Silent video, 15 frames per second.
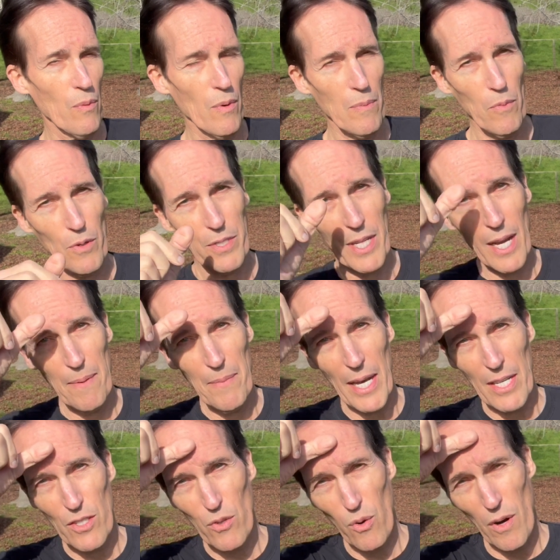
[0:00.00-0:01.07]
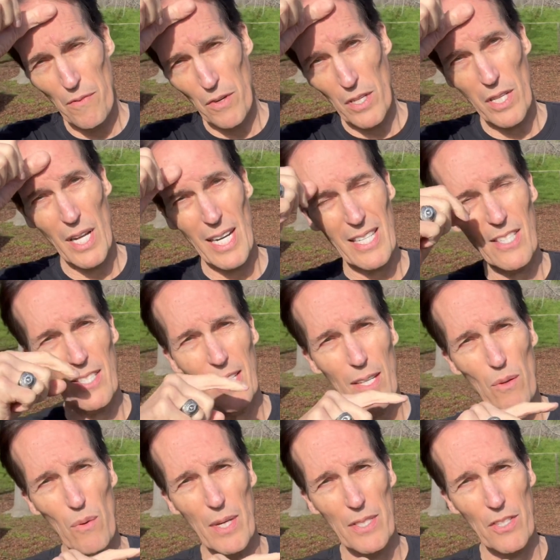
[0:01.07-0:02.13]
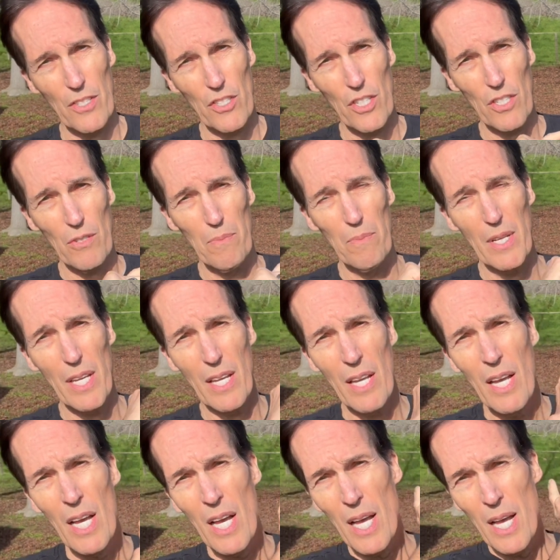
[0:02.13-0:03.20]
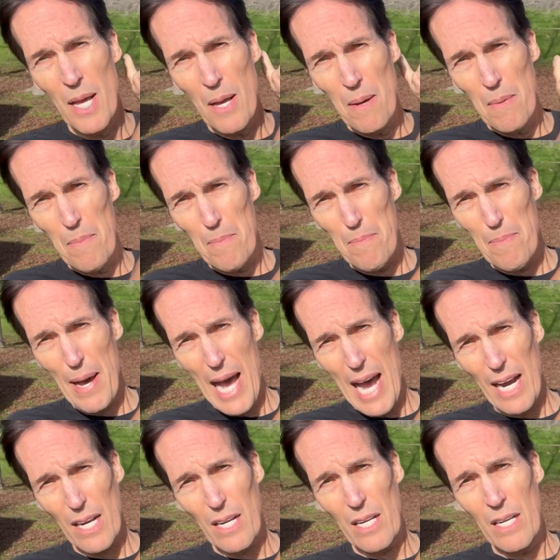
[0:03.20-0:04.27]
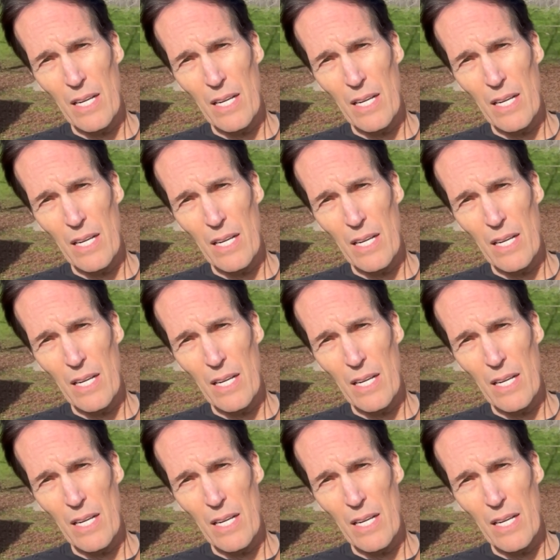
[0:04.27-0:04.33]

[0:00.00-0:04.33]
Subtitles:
one more time that 12 o'clock sequence. It's just me back.